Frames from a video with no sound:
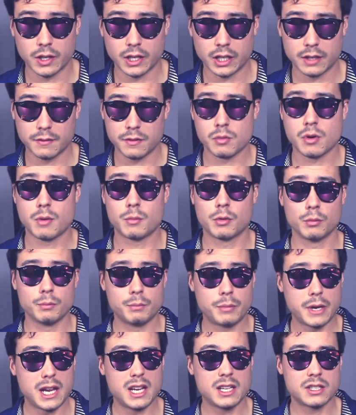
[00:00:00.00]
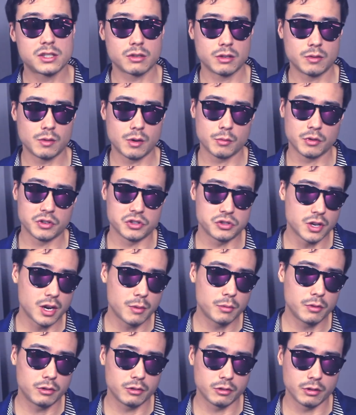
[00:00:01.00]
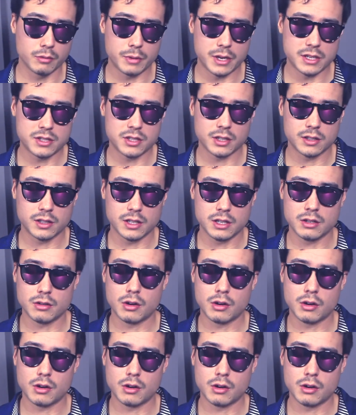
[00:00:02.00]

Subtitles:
If you want more bass, or you want more treble, or basically,